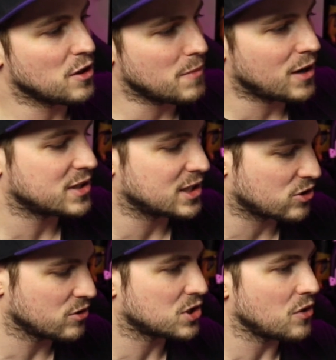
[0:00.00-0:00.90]
The mounting
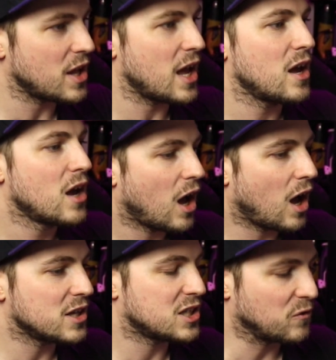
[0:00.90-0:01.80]
screws on there
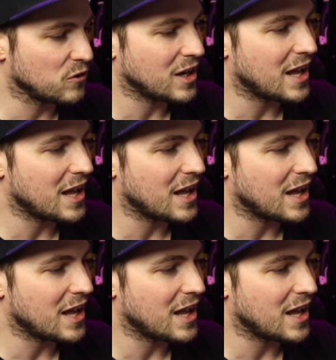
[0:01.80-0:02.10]
are different,